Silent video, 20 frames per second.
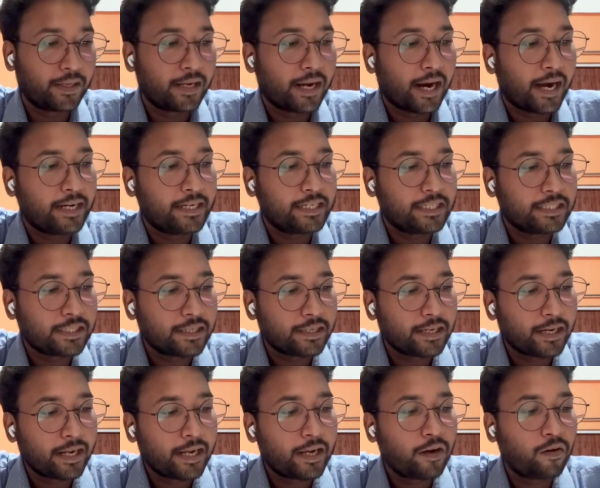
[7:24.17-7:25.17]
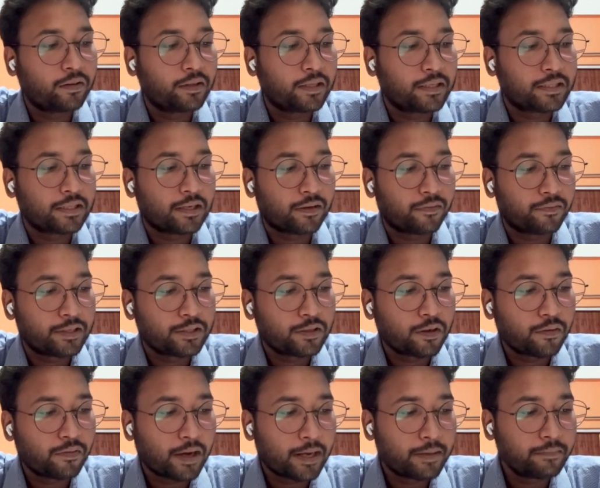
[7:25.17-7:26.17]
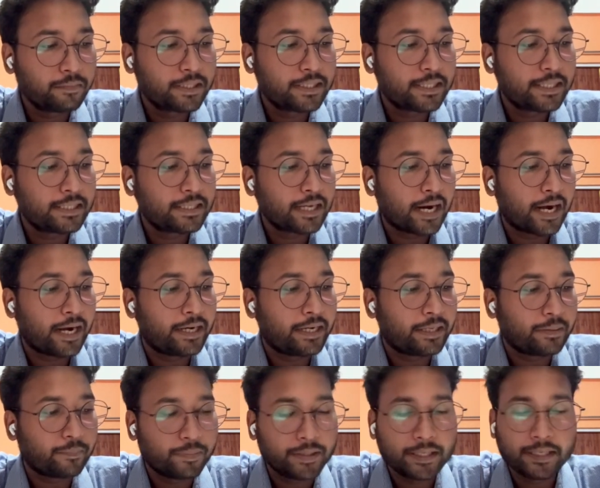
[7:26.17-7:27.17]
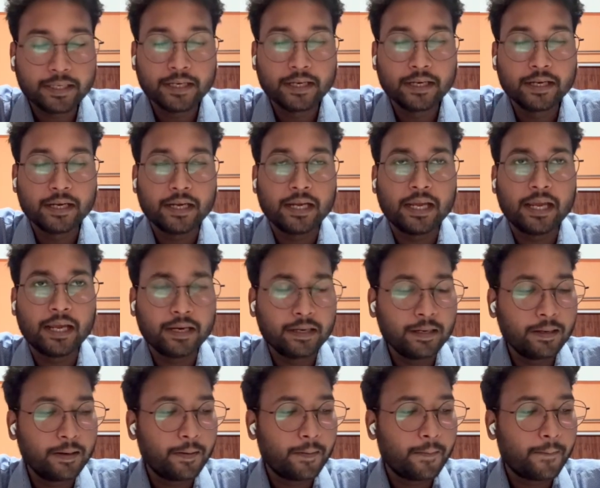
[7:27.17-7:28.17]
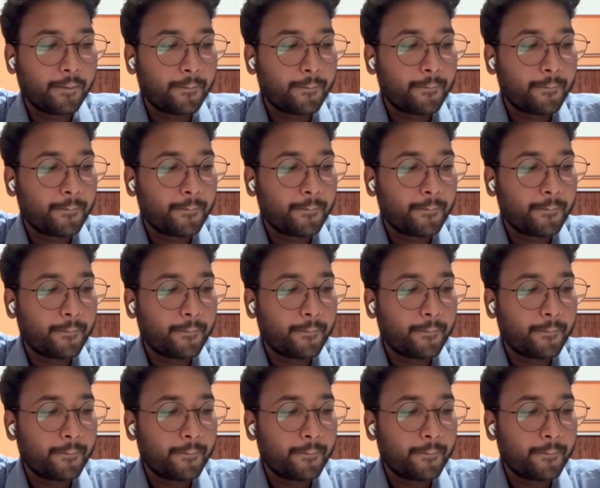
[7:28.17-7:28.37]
Antigen A on the surface of RBCs, anti-B in